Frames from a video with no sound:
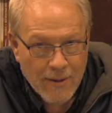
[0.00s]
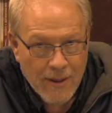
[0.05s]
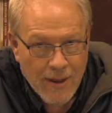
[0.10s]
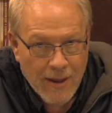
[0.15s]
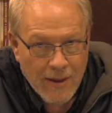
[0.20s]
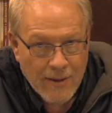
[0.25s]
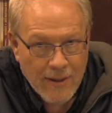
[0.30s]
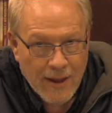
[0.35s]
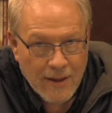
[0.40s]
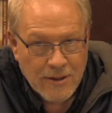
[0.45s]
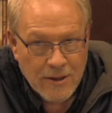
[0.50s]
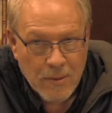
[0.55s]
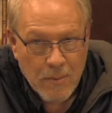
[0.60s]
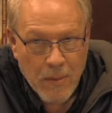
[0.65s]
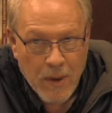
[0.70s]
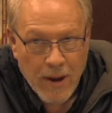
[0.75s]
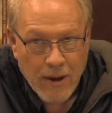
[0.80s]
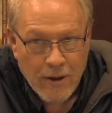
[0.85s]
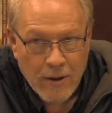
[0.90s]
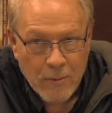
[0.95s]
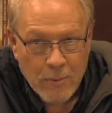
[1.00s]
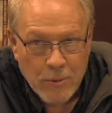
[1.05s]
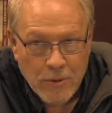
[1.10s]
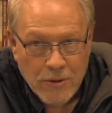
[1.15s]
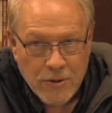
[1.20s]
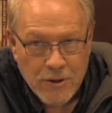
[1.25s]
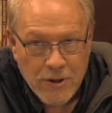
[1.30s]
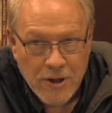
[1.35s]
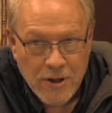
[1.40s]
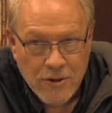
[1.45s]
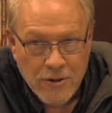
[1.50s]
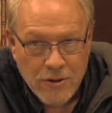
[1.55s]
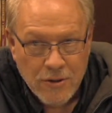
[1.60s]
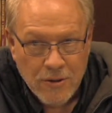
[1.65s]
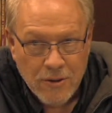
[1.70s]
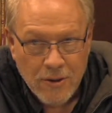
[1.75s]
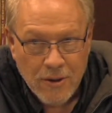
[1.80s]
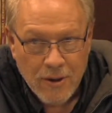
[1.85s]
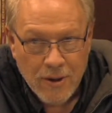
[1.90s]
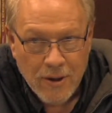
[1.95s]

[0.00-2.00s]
that's a minor procedure